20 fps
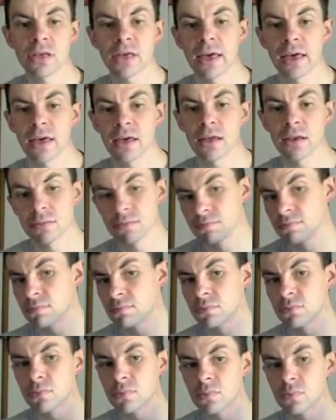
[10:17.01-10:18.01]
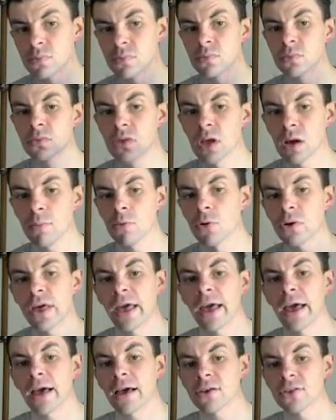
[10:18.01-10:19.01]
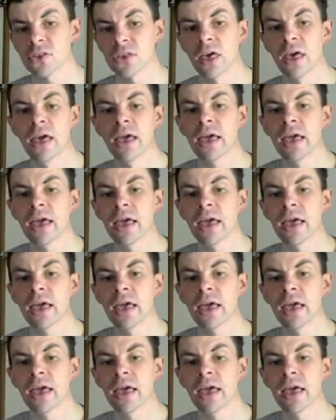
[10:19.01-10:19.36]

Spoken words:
can double cast